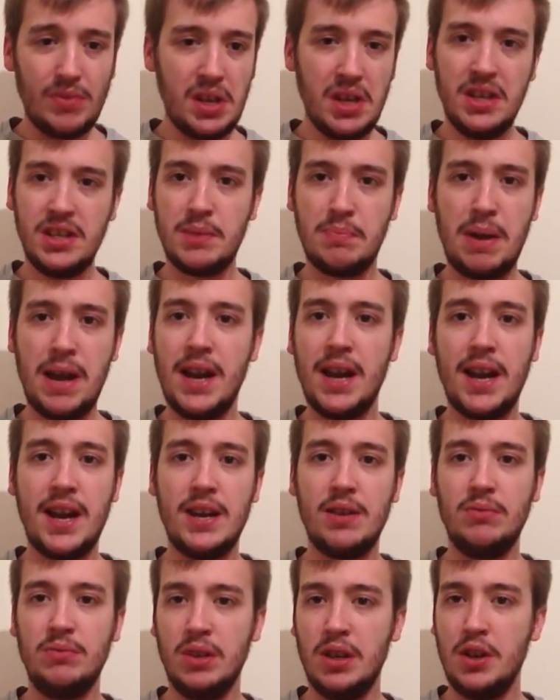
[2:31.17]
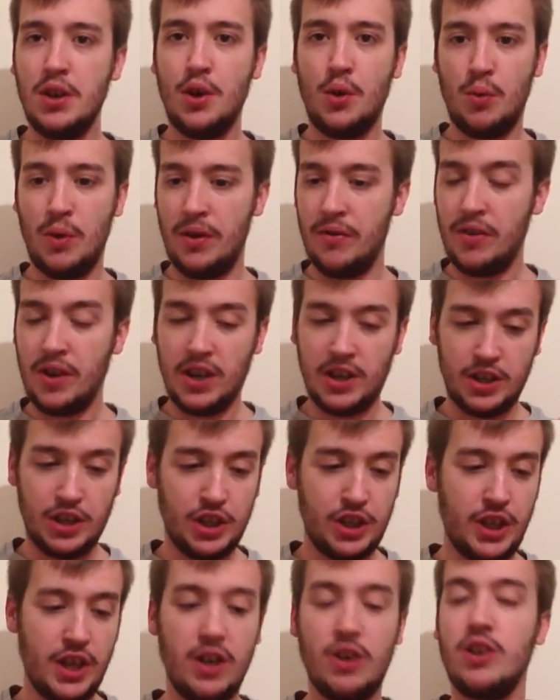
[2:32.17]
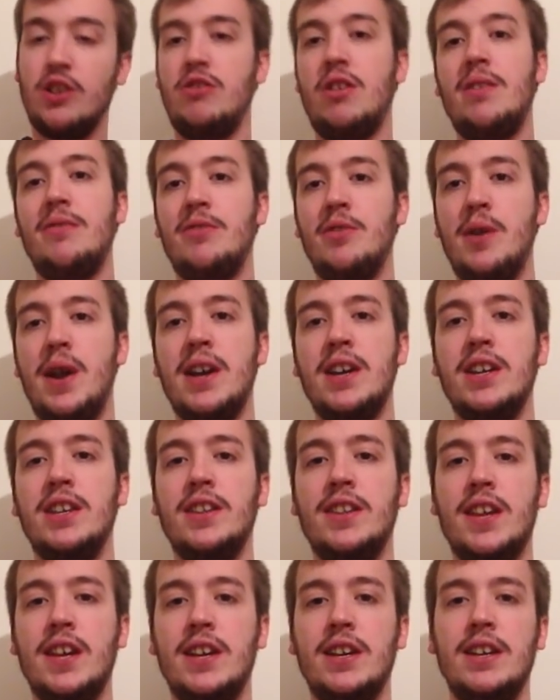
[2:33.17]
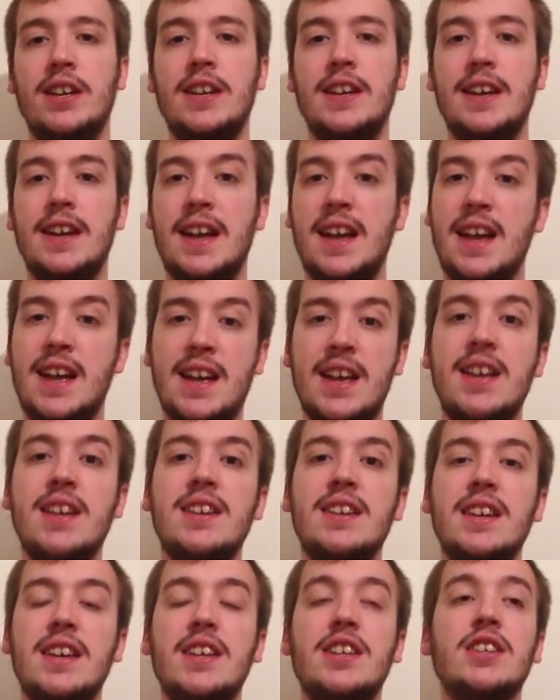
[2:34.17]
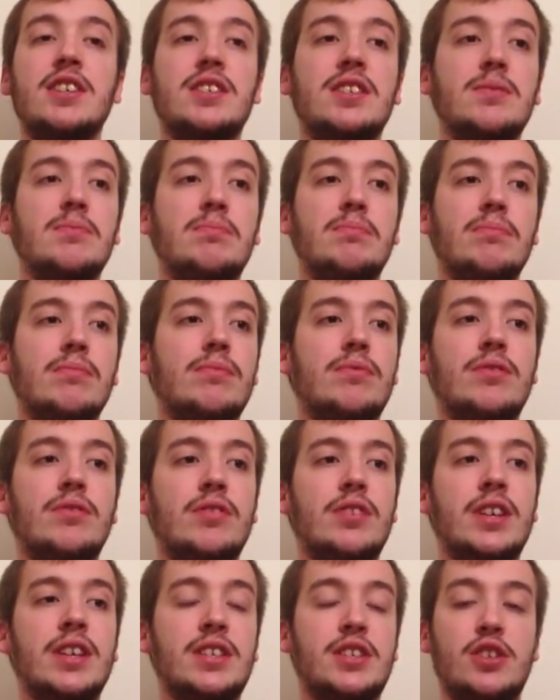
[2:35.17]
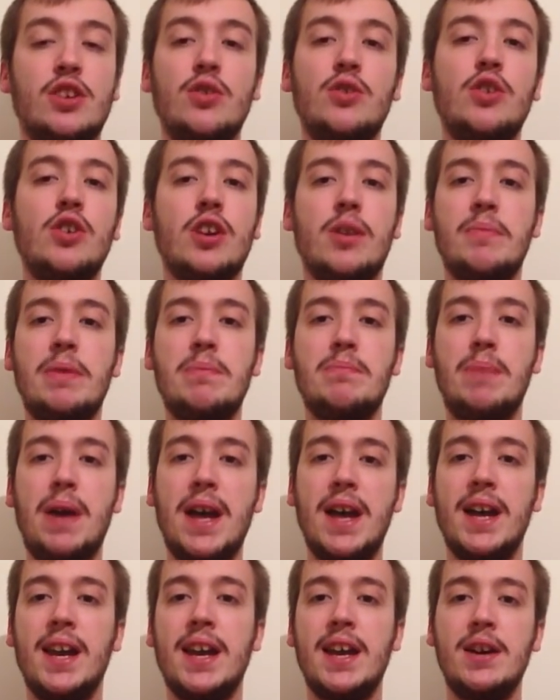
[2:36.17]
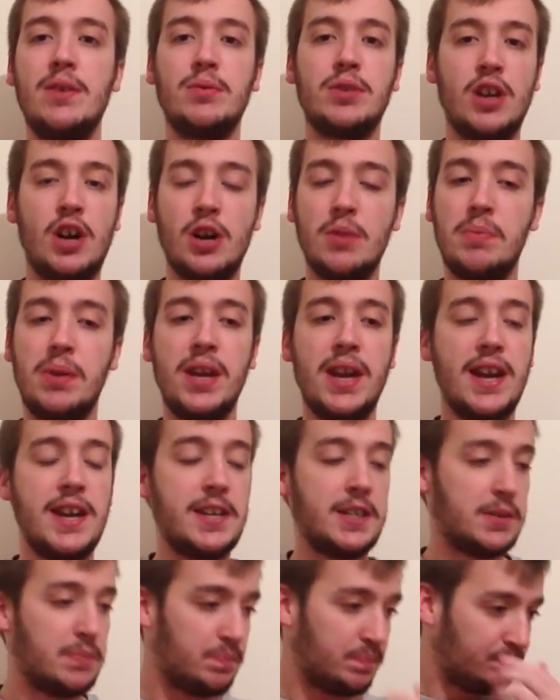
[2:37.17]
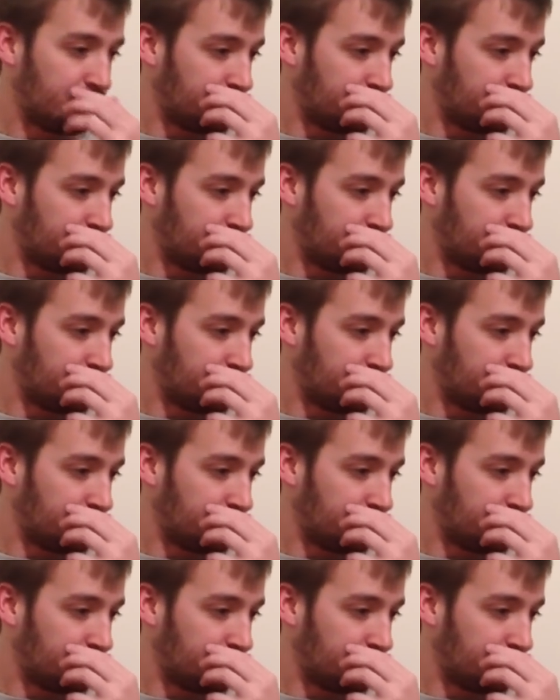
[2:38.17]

It's a pale ale with a shitload of grapefruit added in there. And it just, it's so good. I mean, pale ales, IPAs,